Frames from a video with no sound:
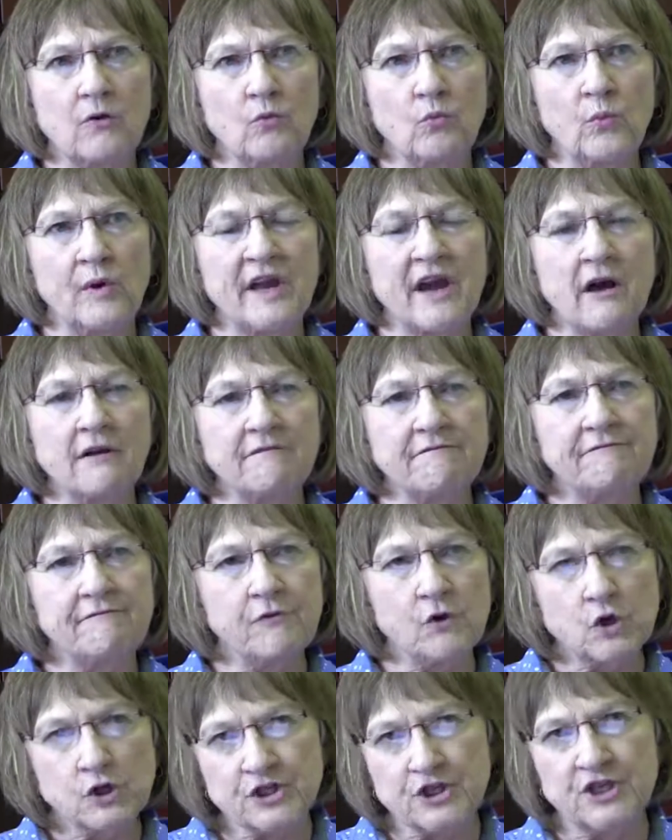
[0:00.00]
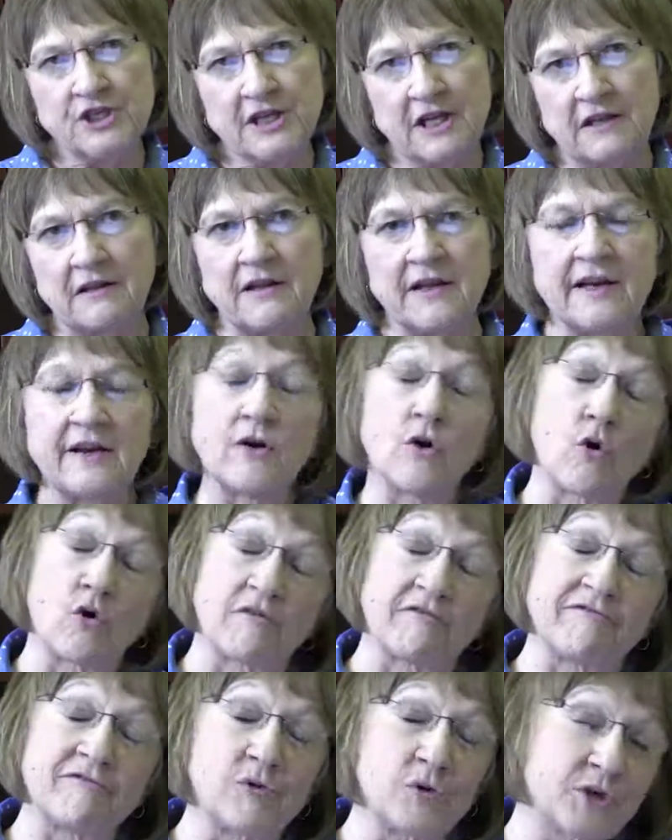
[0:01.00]
we unfortunately,
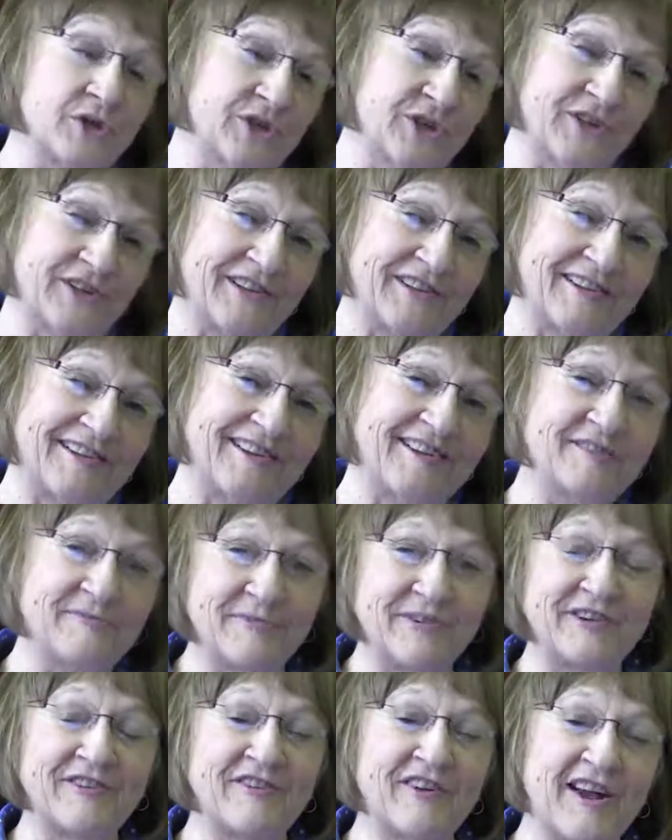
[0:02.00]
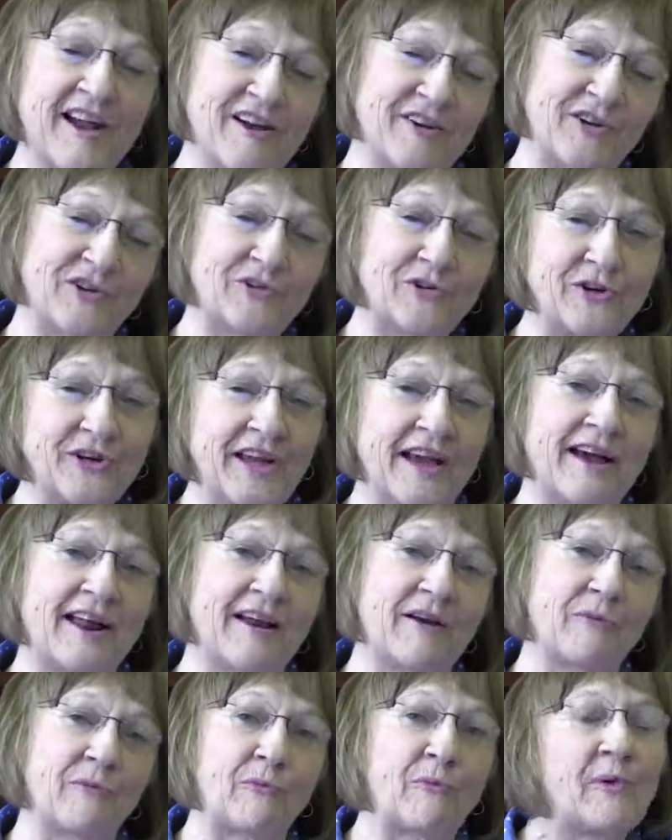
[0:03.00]
or fortunately, depending on how you look at it,